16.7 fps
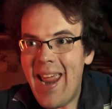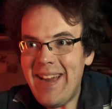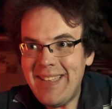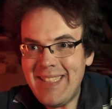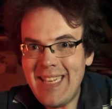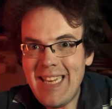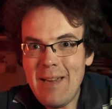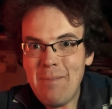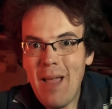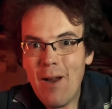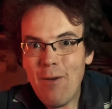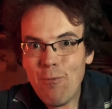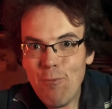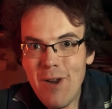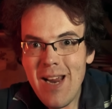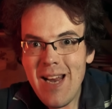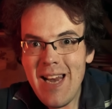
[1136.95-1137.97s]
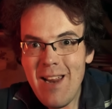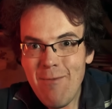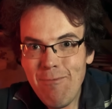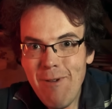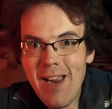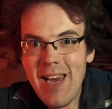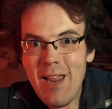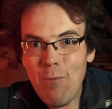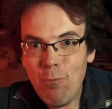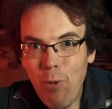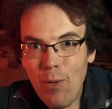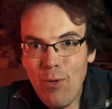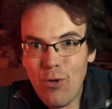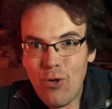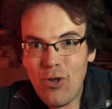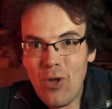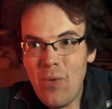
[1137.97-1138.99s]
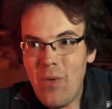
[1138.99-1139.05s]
a team that really wants